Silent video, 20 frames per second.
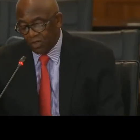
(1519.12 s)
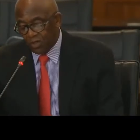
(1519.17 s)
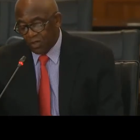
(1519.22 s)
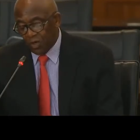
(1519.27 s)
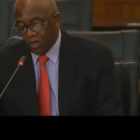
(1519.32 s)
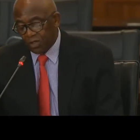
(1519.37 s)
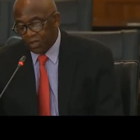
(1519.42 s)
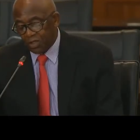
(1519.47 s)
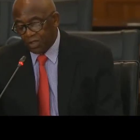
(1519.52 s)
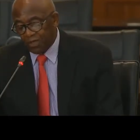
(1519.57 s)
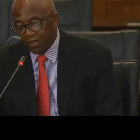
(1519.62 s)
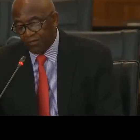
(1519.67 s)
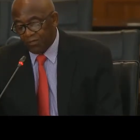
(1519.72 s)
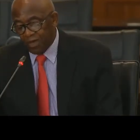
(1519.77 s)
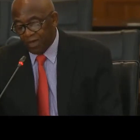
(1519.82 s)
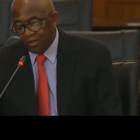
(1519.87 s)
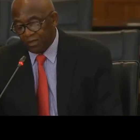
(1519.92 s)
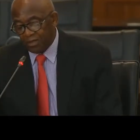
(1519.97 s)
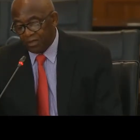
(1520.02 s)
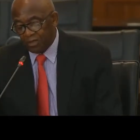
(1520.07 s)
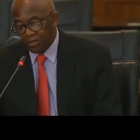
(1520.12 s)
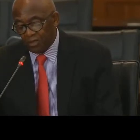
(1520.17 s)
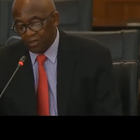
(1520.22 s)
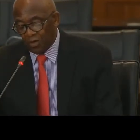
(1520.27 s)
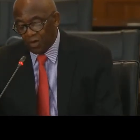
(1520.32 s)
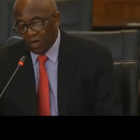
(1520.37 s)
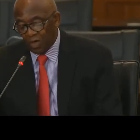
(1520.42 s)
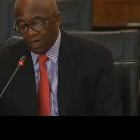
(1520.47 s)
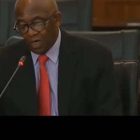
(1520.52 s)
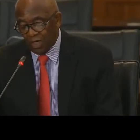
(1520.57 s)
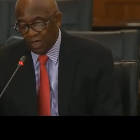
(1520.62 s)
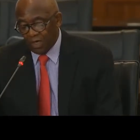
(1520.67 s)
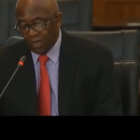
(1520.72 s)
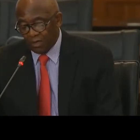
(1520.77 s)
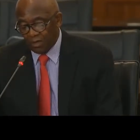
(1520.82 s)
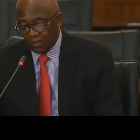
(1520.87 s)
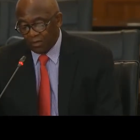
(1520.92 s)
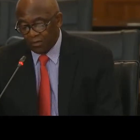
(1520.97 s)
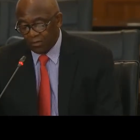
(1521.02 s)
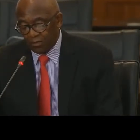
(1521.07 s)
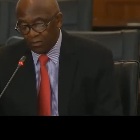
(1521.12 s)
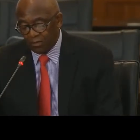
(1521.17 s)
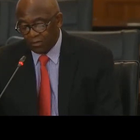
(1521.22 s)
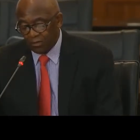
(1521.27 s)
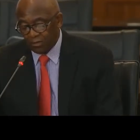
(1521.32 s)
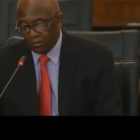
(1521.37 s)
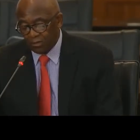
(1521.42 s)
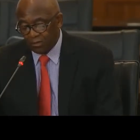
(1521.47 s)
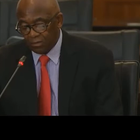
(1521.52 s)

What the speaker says: two astonishing events occurred.